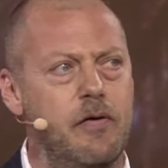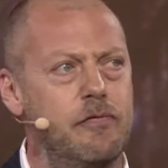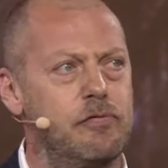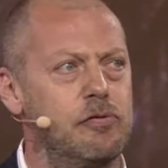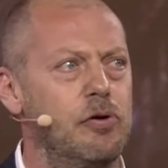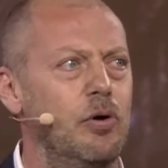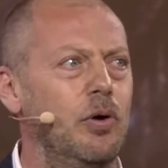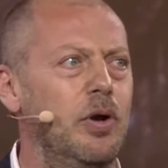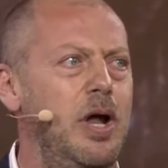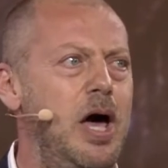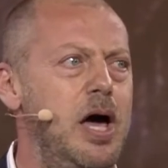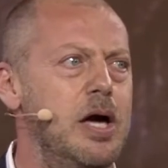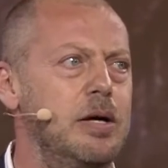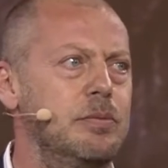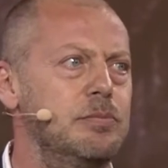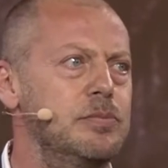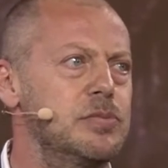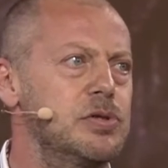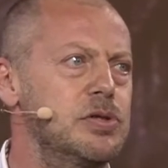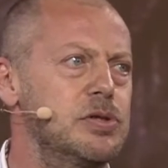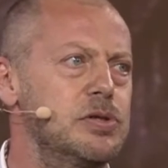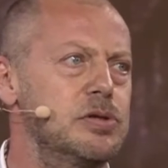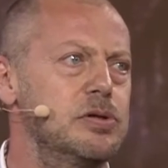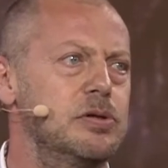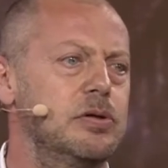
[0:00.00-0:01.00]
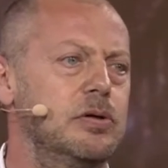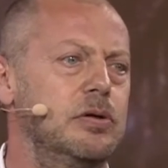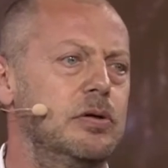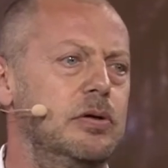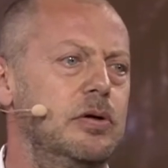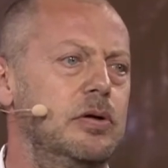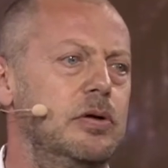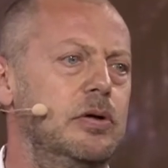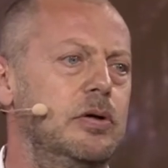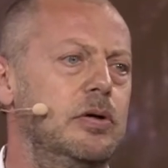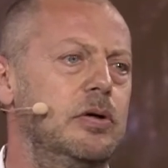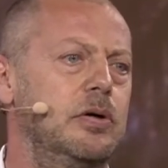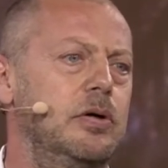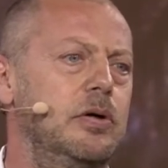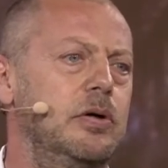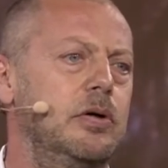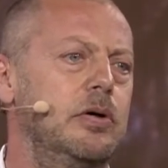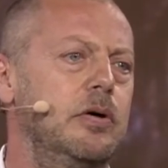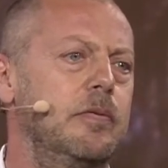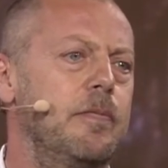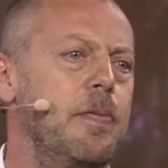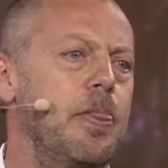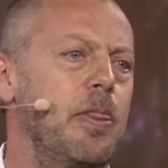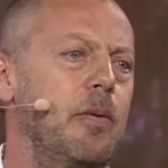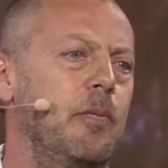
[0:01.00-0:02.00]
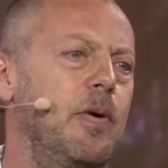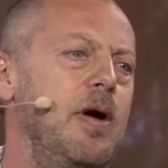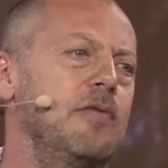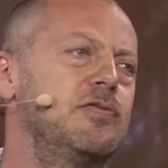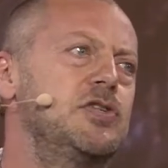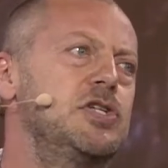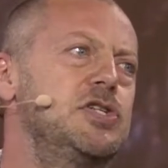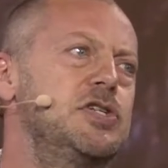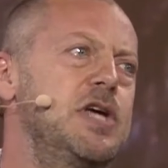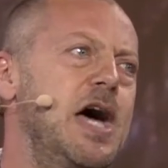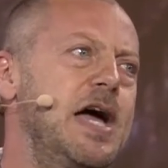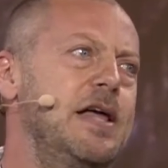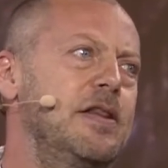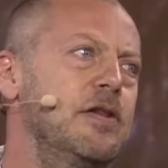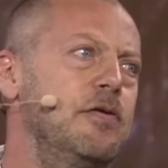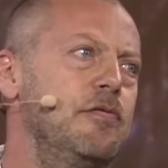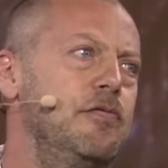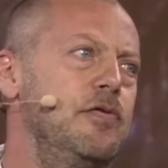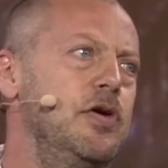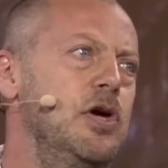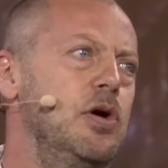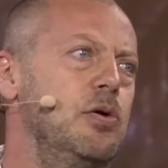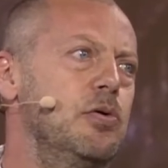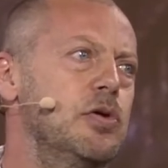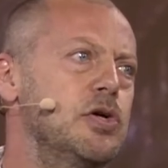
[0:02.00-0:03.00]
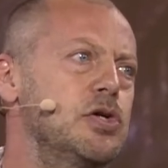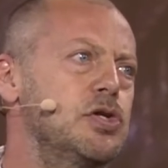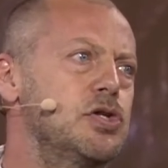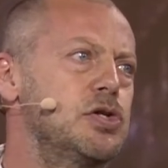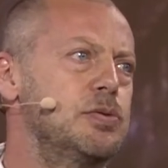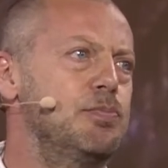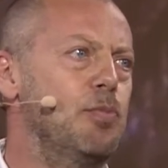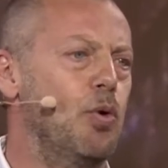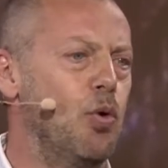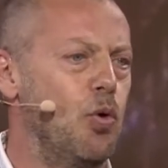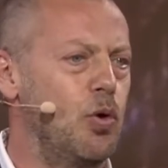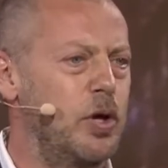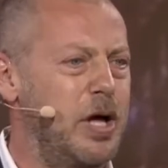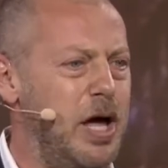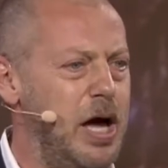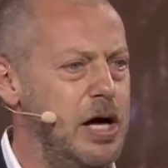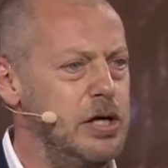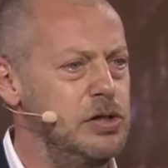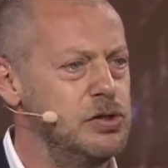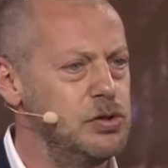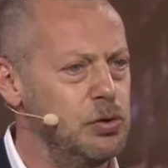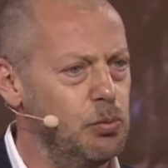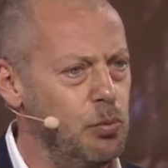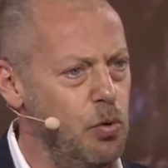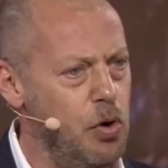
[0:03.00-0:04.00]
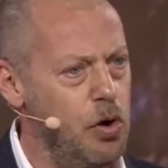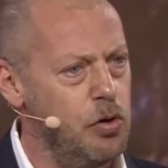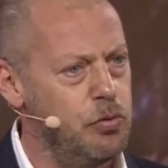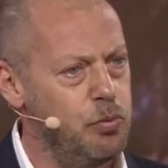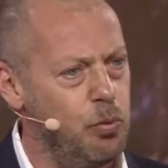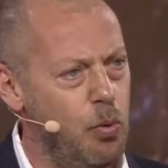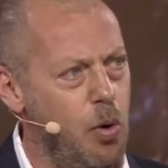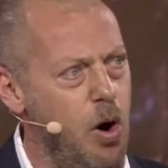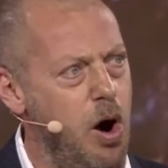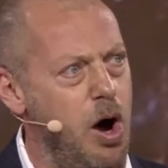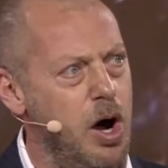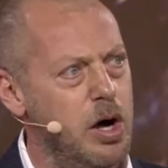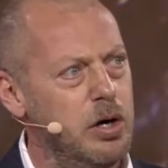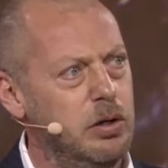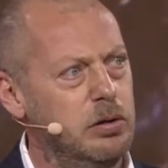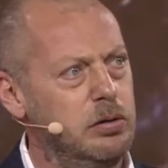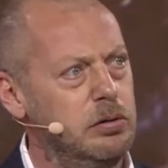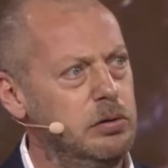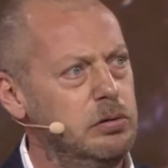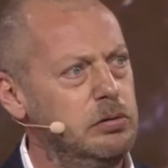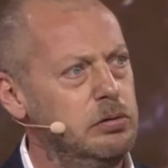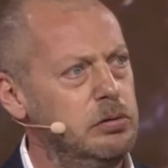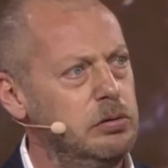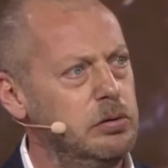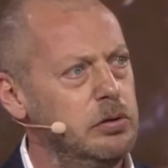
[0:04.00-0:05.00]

overall aims. We have to take the view that small gains are worthwhile.